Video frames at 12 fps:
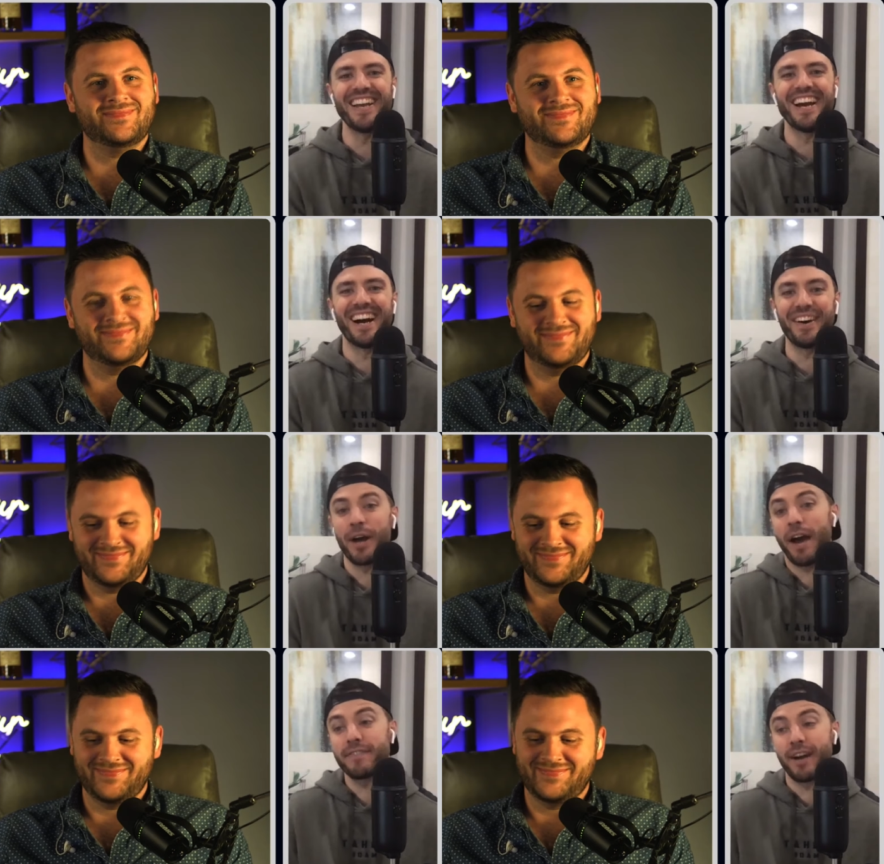Speaker 1: oh yeah.
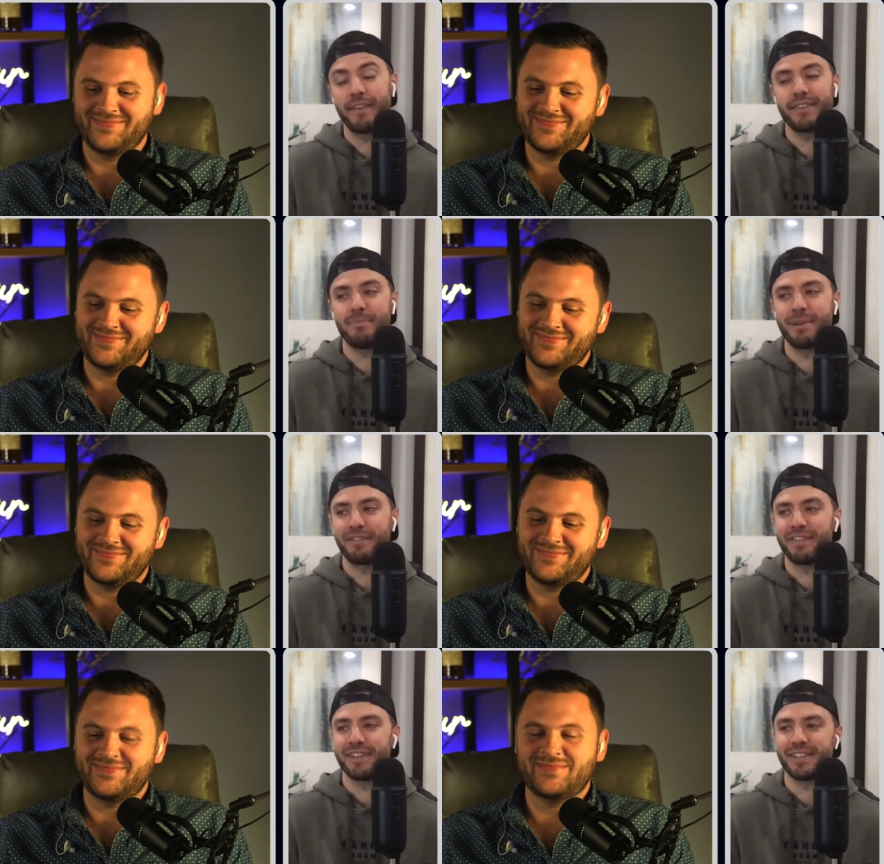Oh, I've I've got
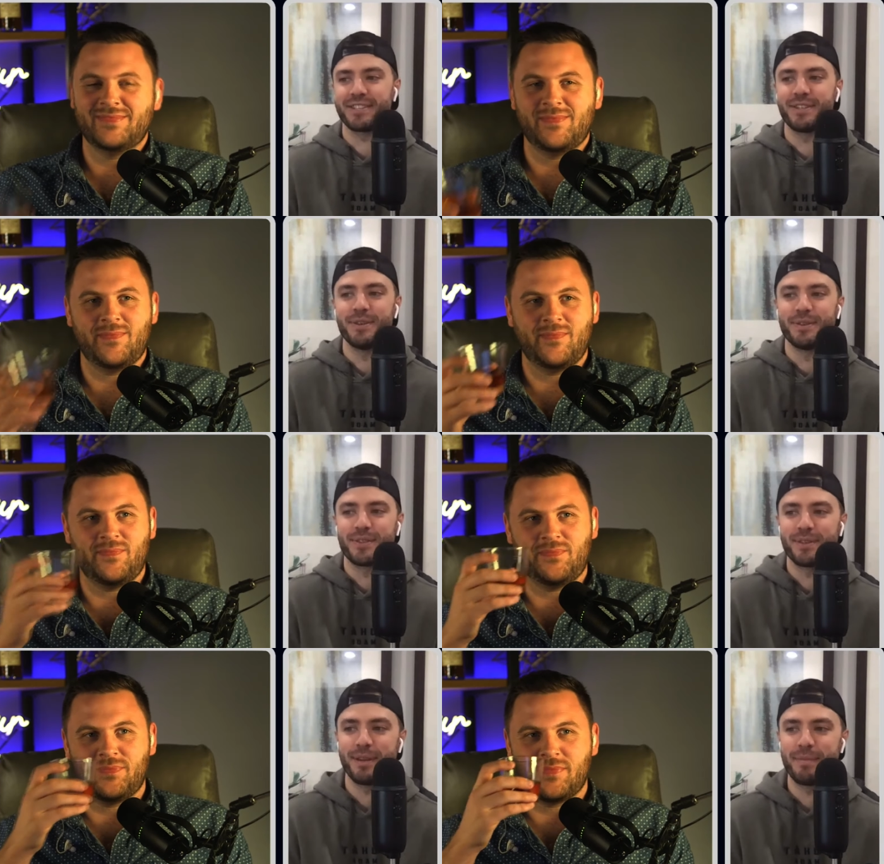big feelings too.
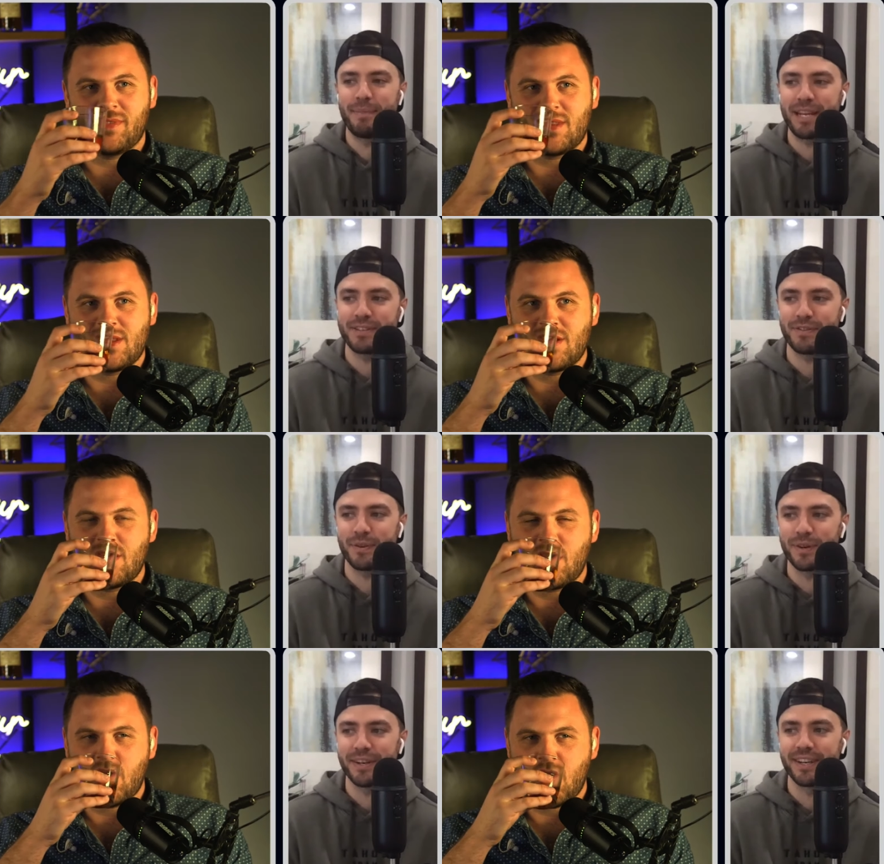So it makes
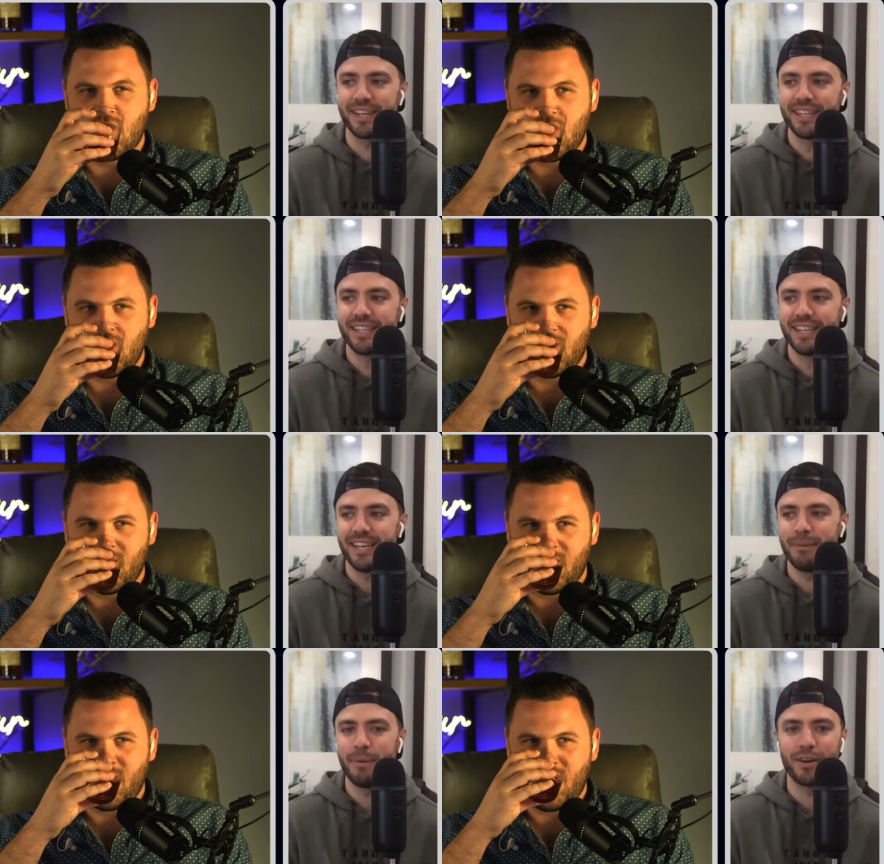for
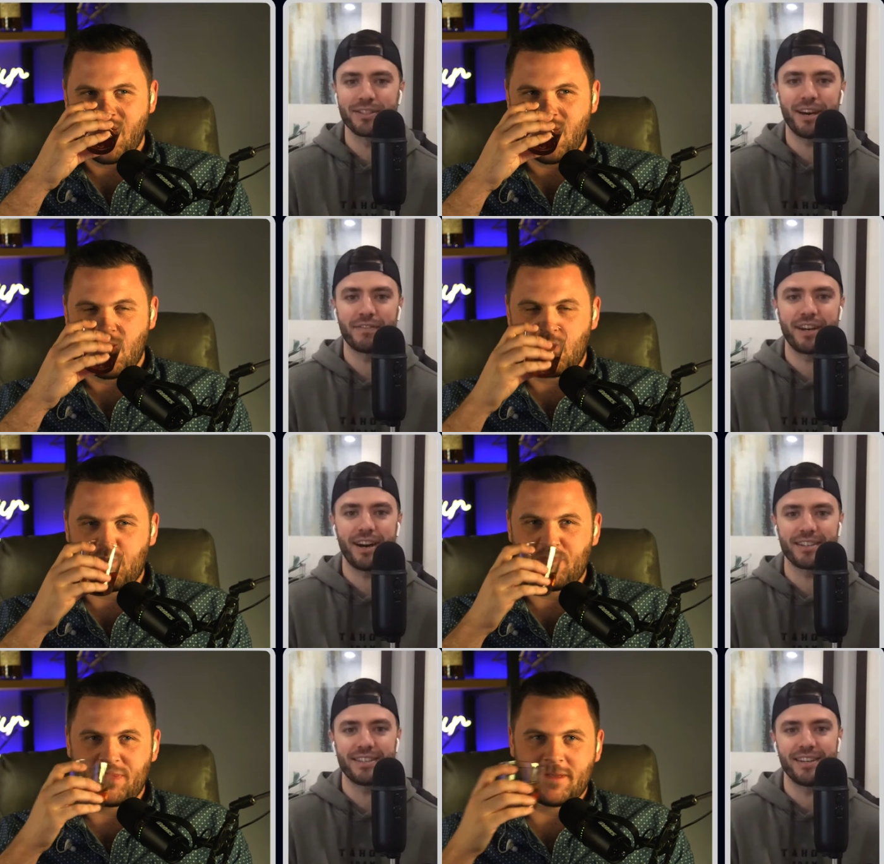a Molotov
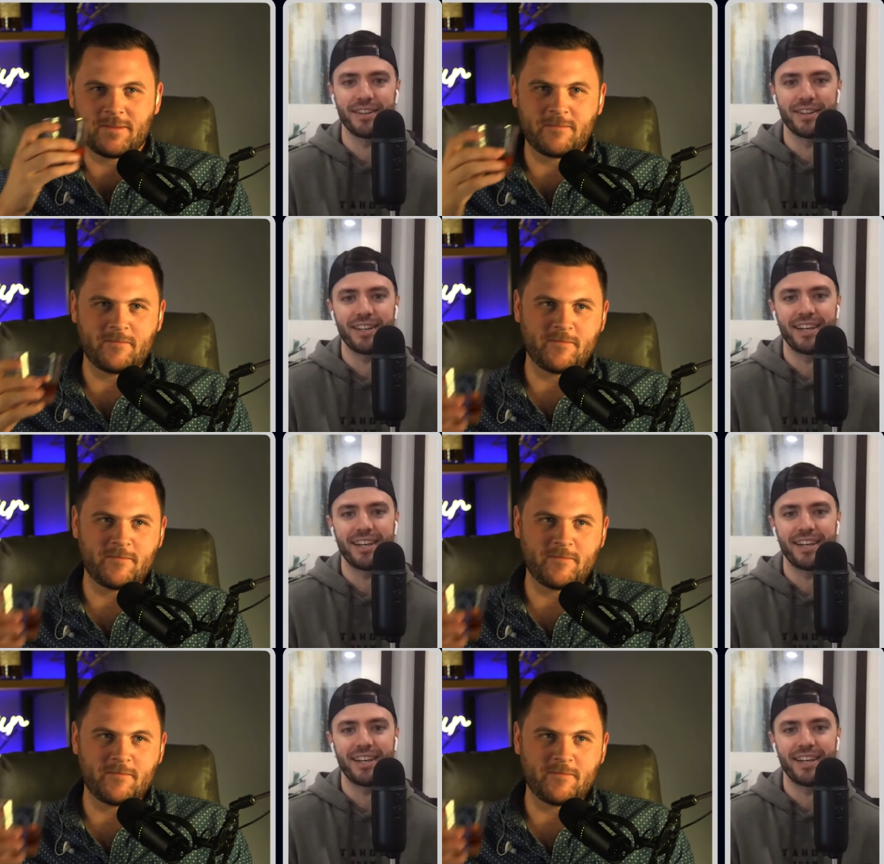cocktail.